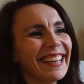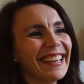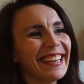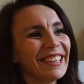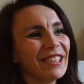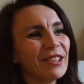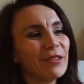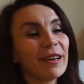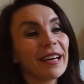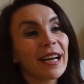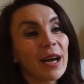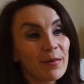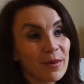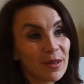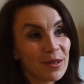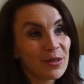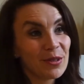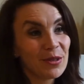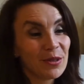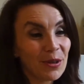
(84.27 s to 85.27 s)
who I happen
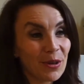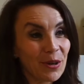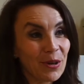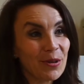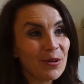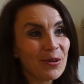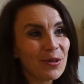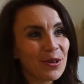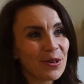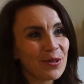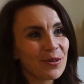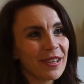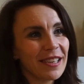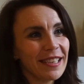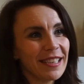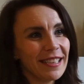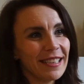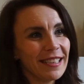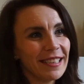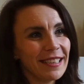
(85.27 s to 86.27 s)
to know
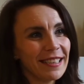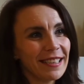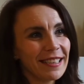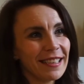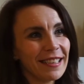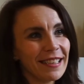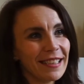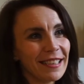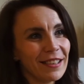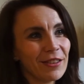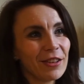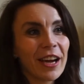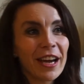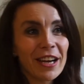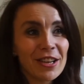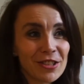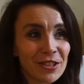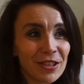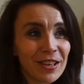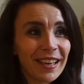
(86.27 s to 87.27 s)
already
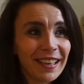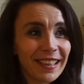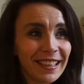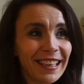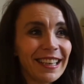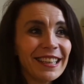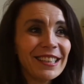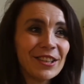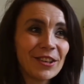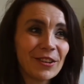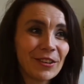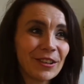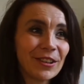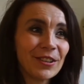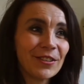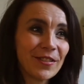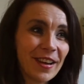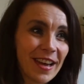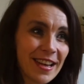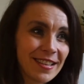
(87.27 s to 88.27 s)
occasionally a year in
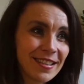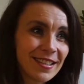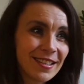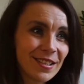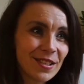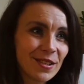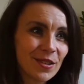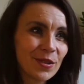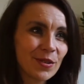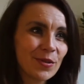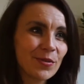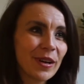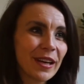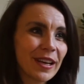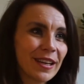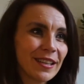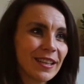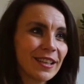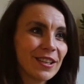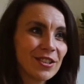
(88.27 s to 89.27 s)
advance
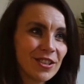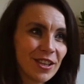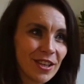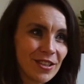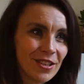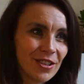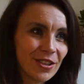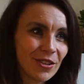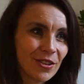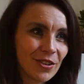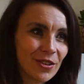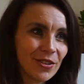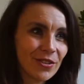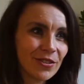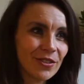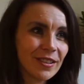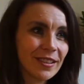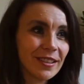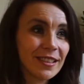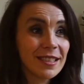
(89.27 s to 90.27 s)
when exchanging
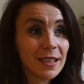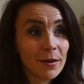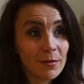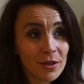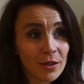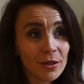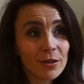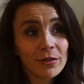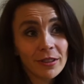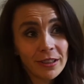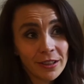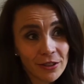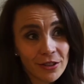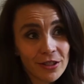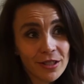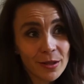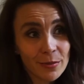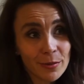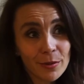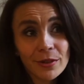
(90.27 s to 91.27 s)
on a subject of
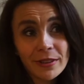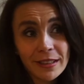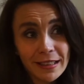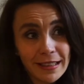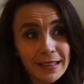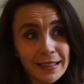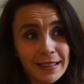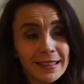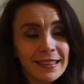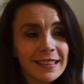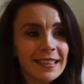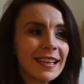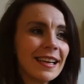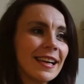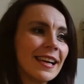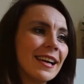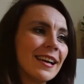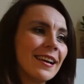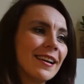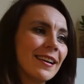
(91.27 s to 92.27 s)
leadership or leading,
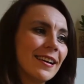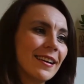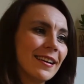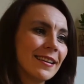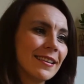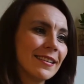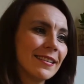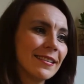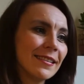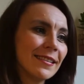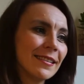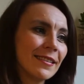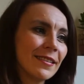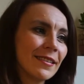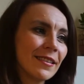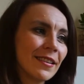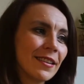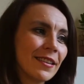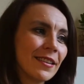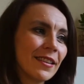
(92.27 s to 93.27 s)

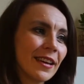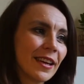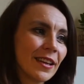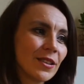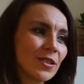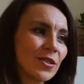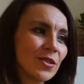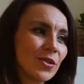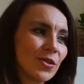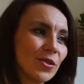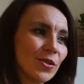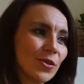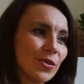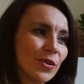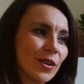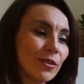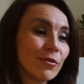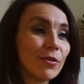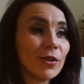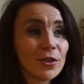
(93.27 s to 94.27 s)
thanks to
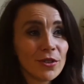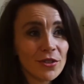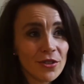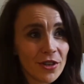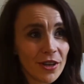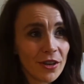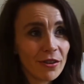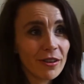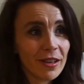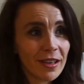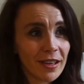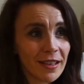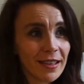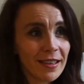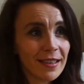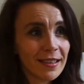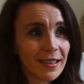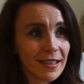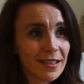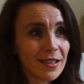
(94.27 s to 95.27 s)
a voluntary
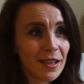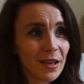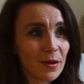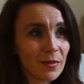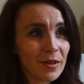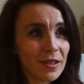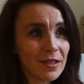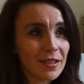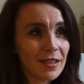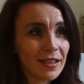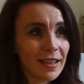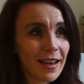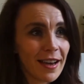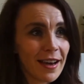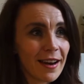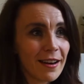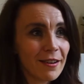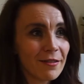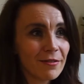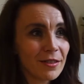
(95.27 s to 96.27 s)
assignments they
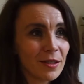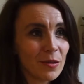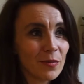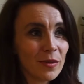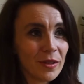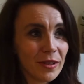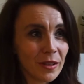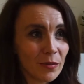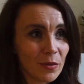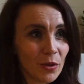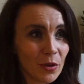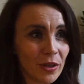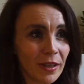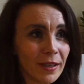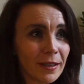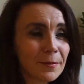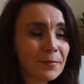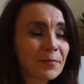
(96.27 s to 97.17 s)
have in PN Munich.